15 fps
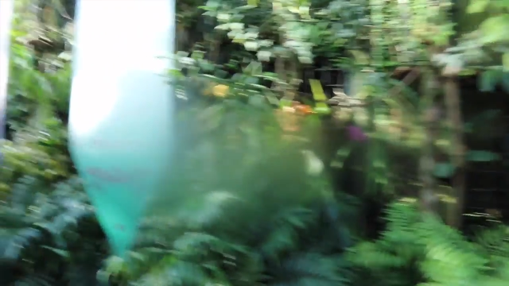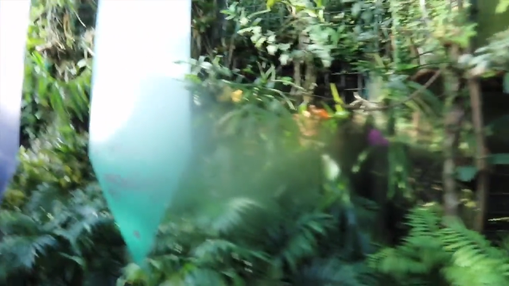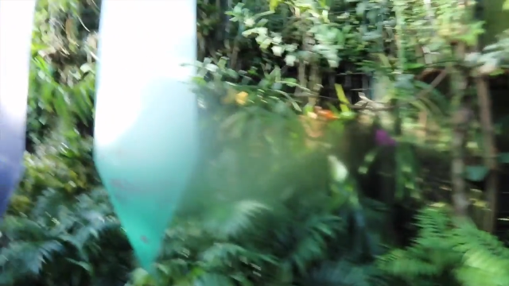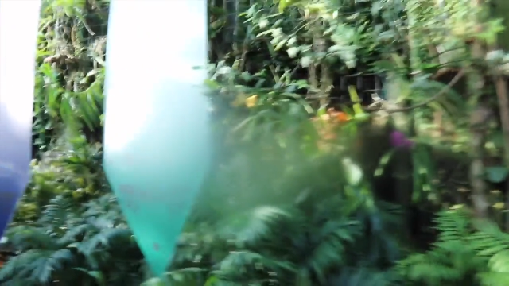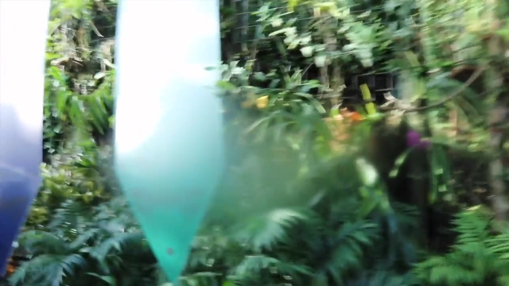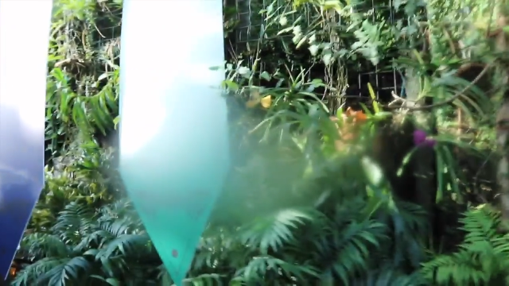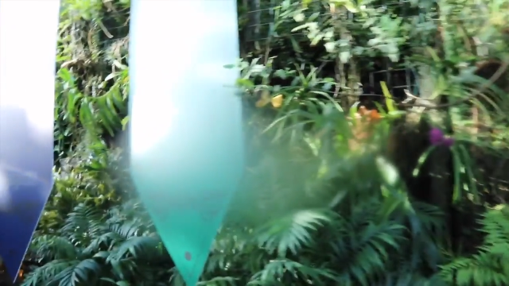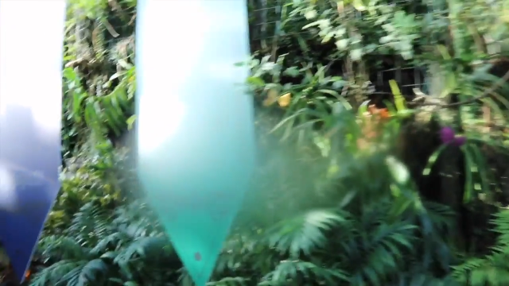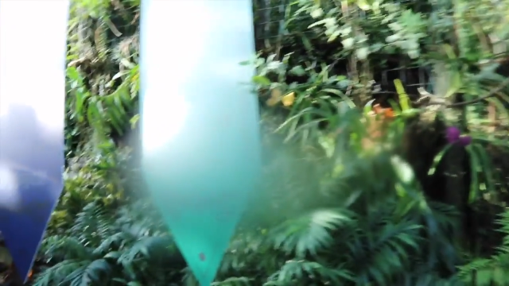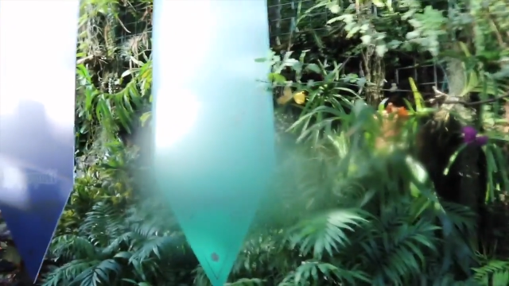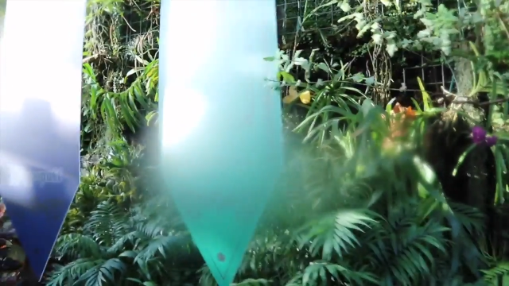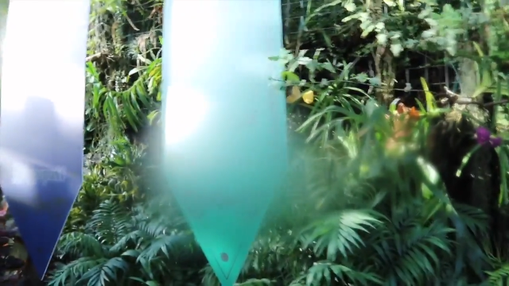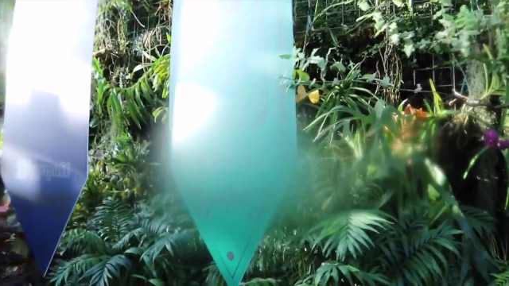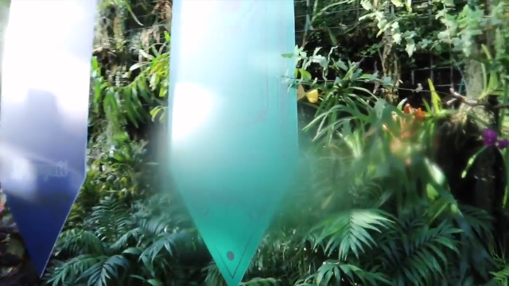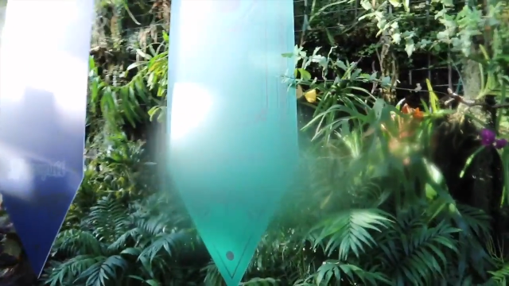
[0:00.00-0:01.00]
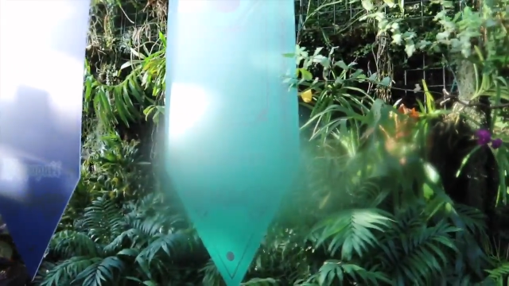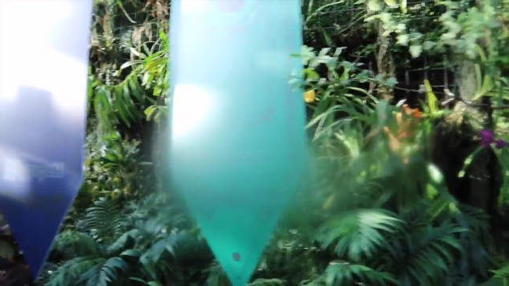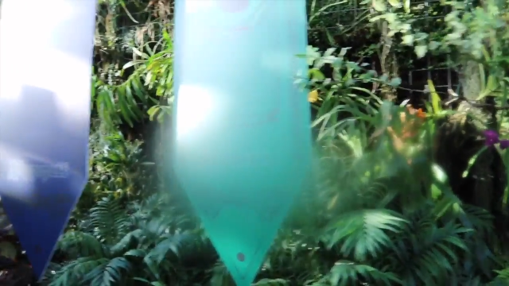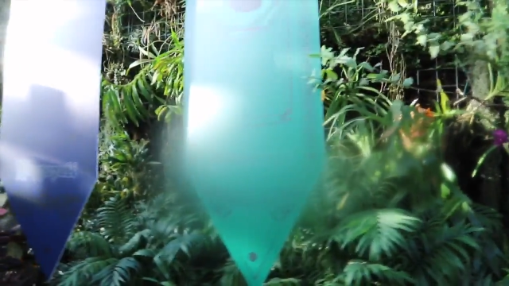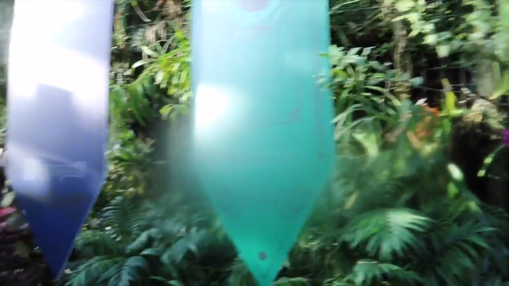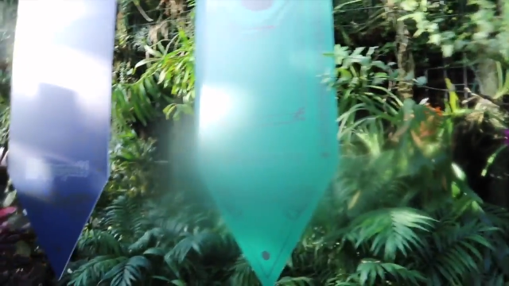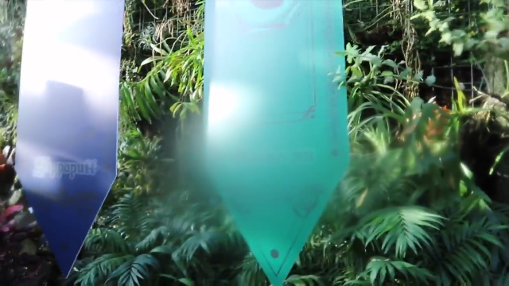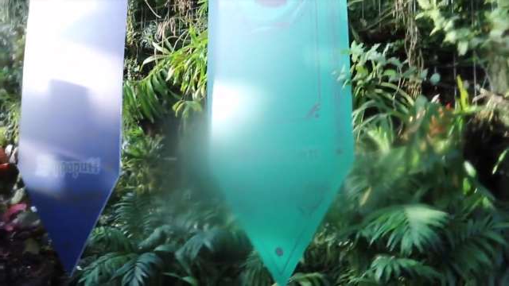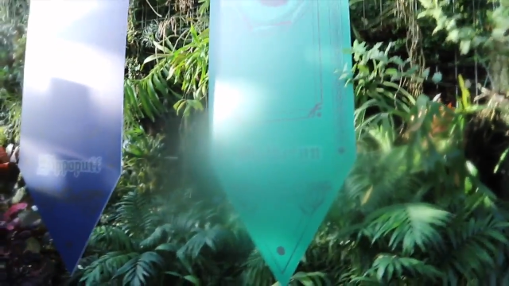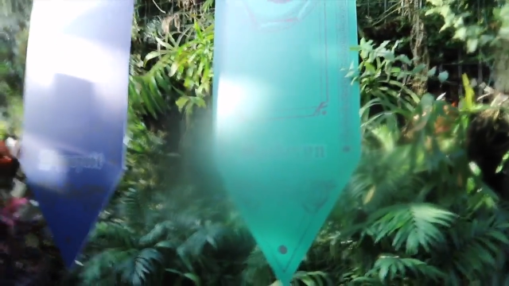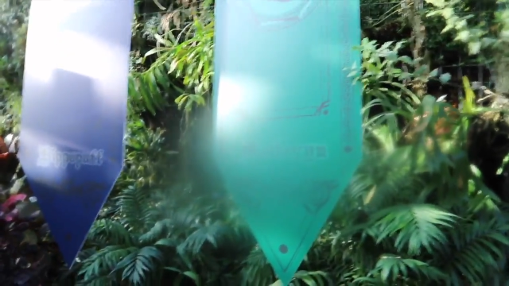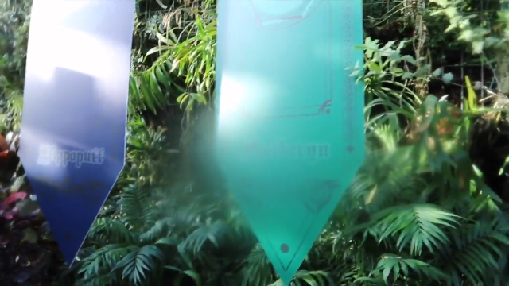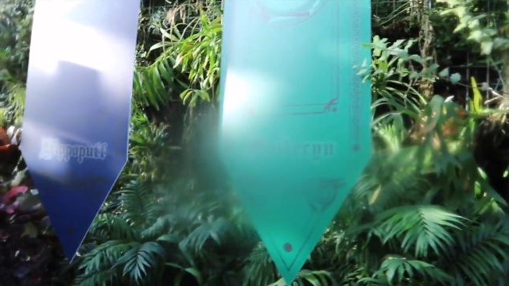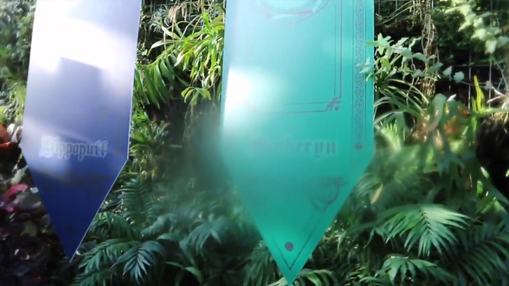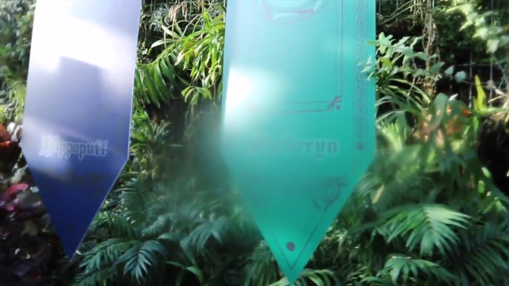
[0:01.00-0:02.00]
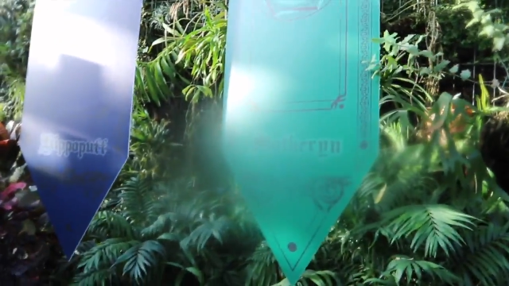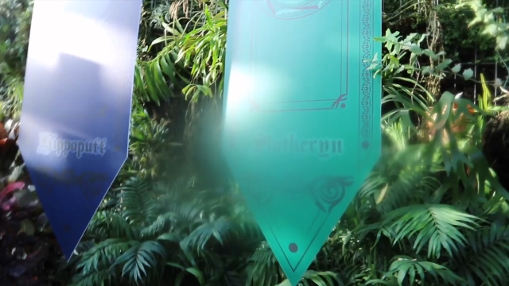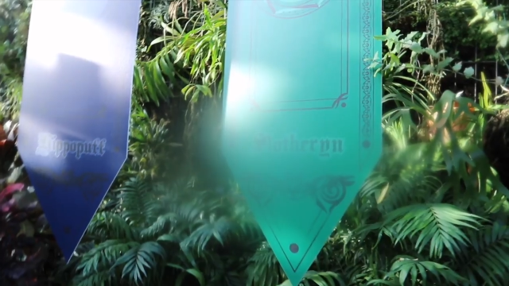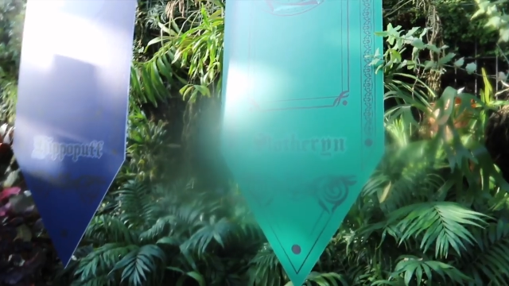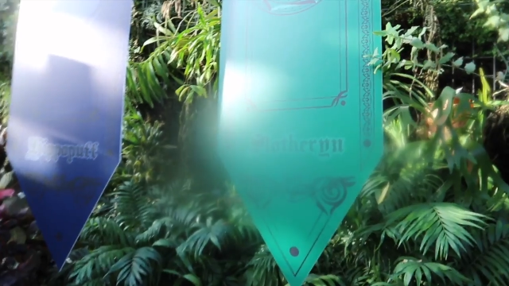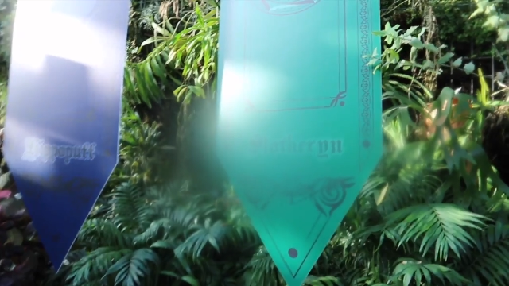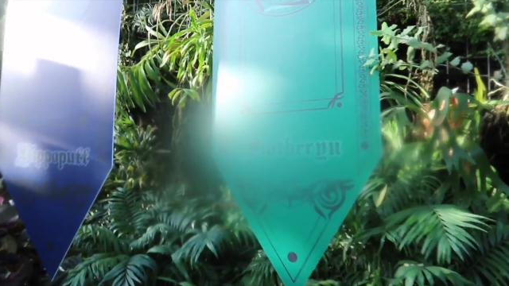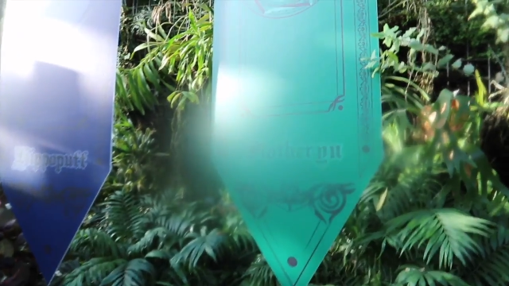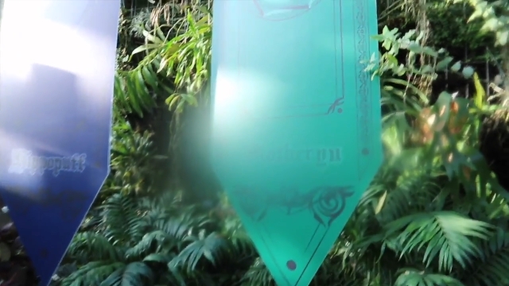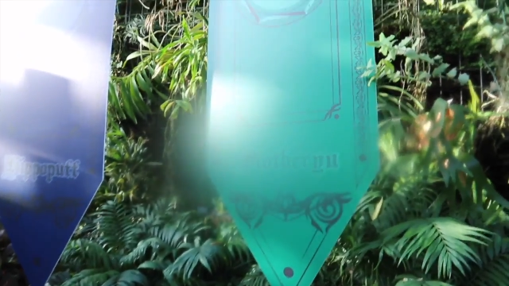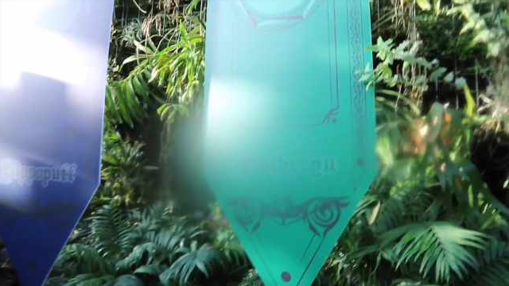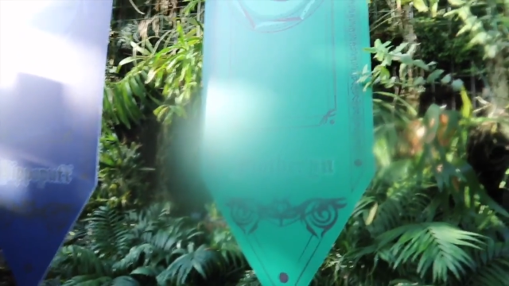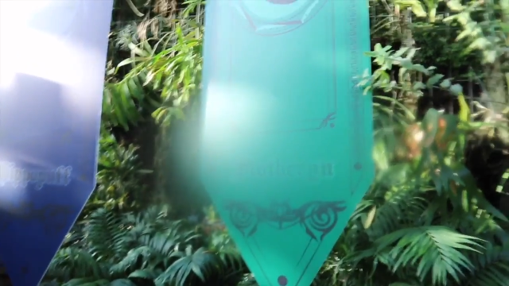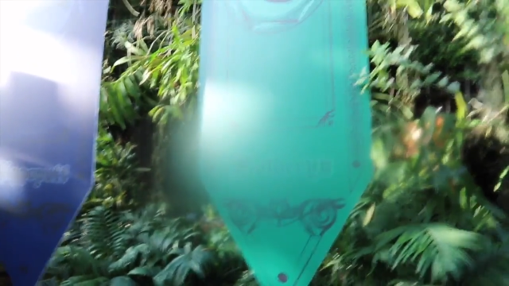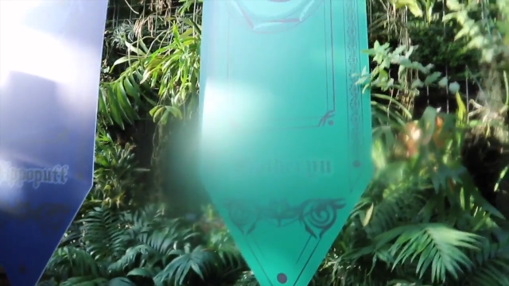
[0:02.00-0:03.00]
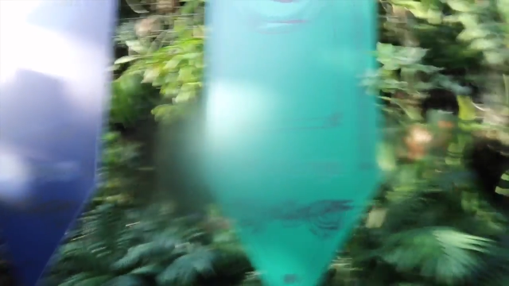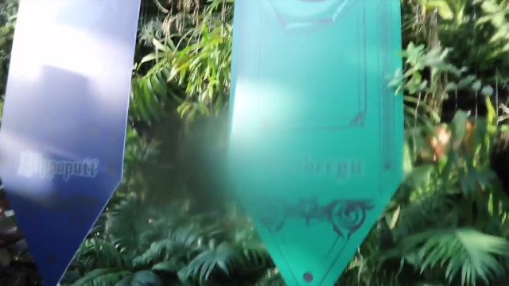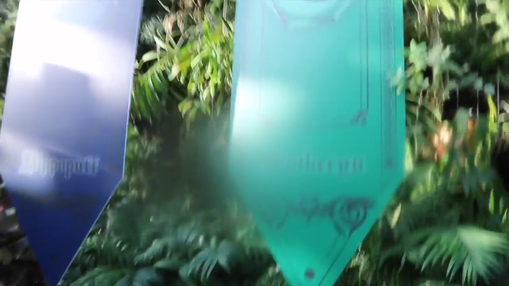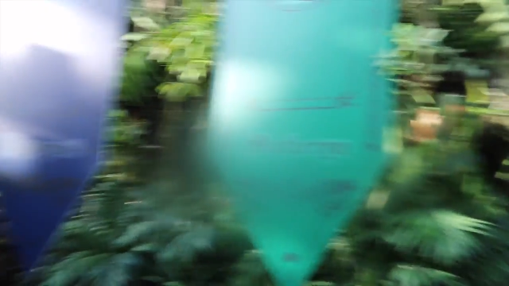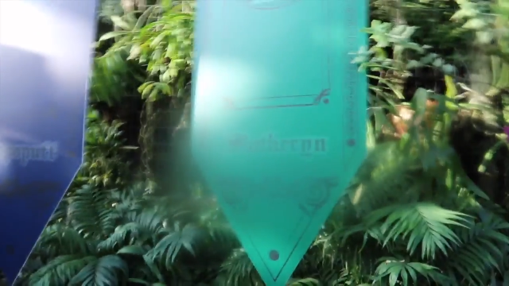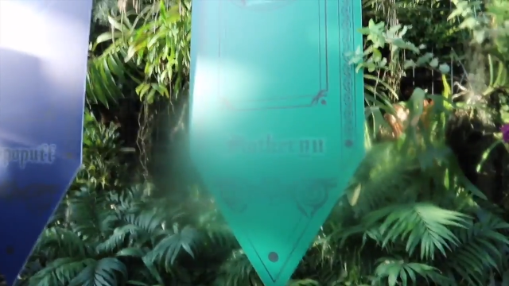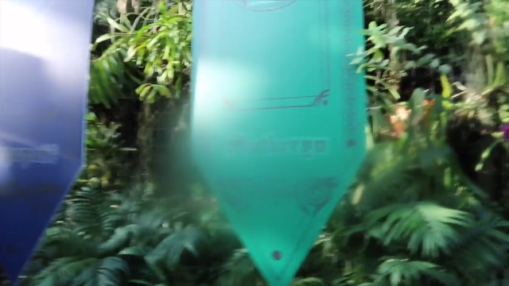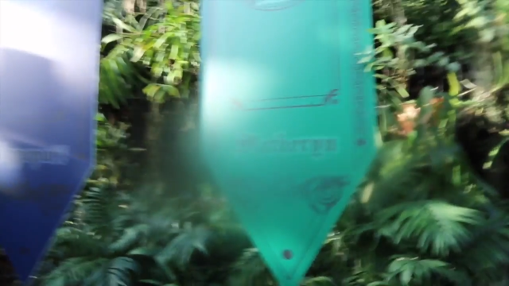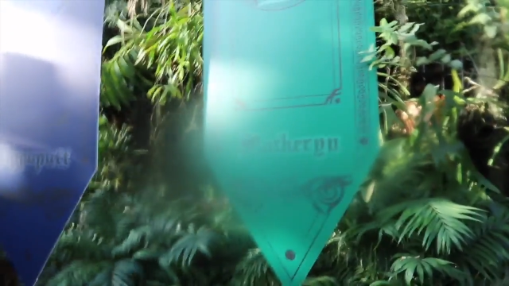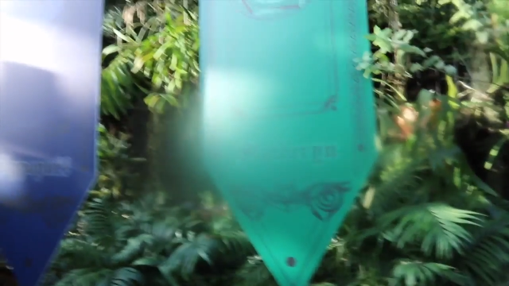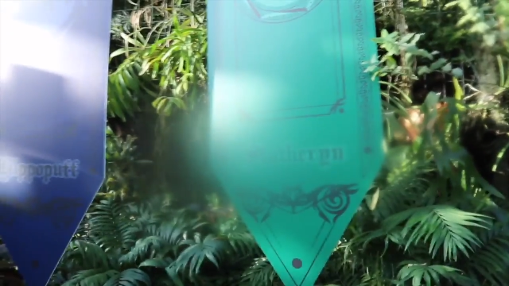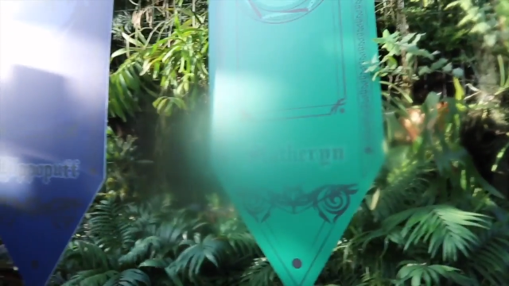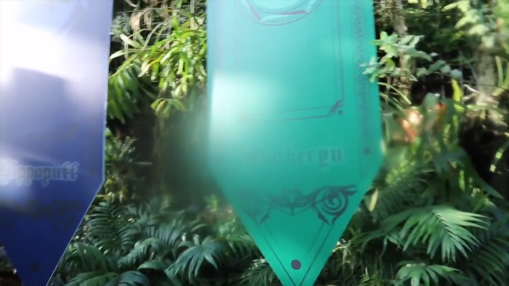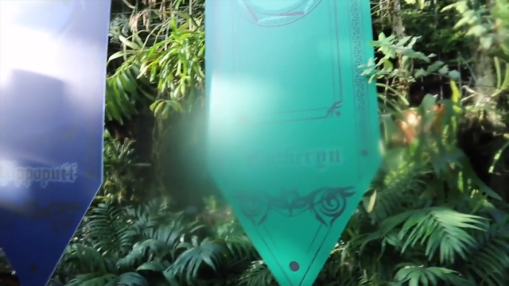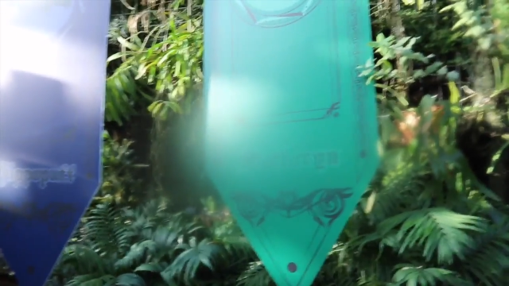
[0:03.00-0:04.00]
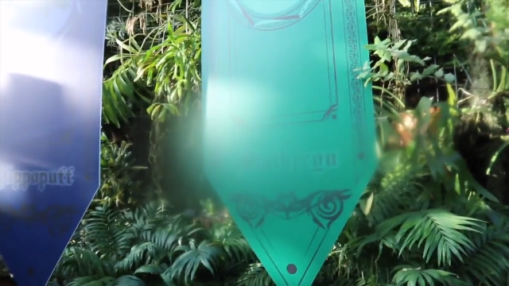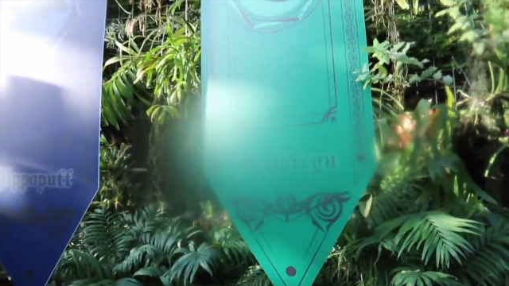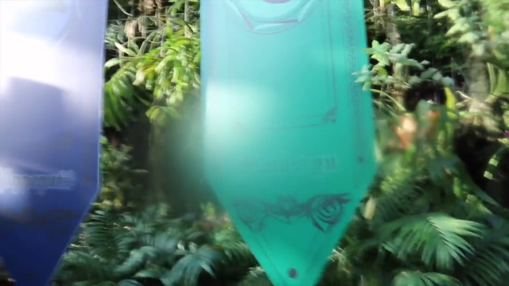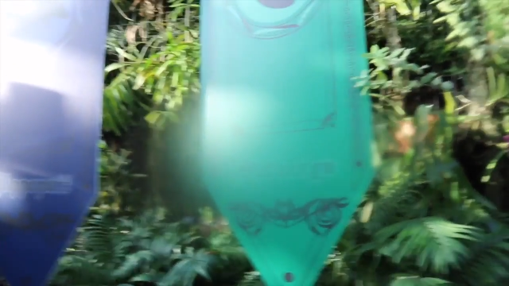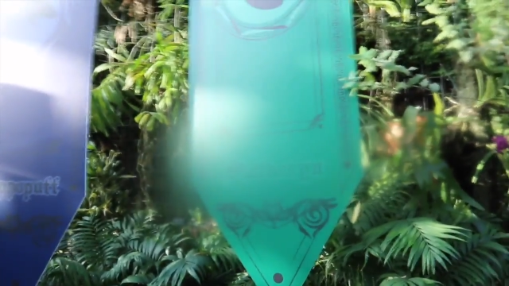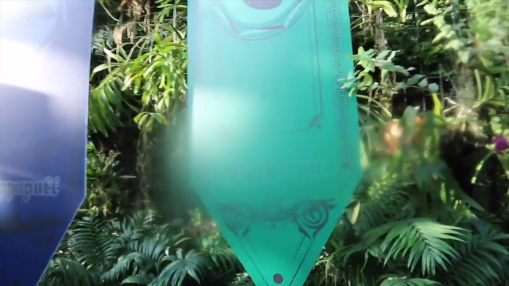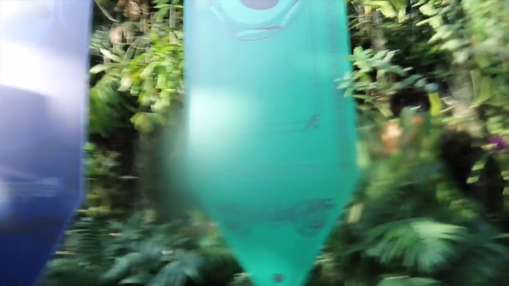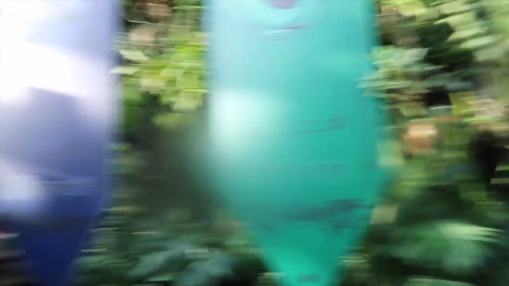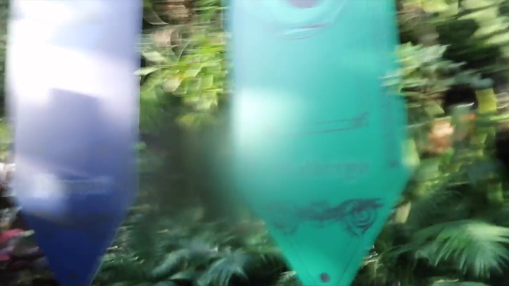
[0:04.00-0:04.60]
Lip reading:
(no speaker visible)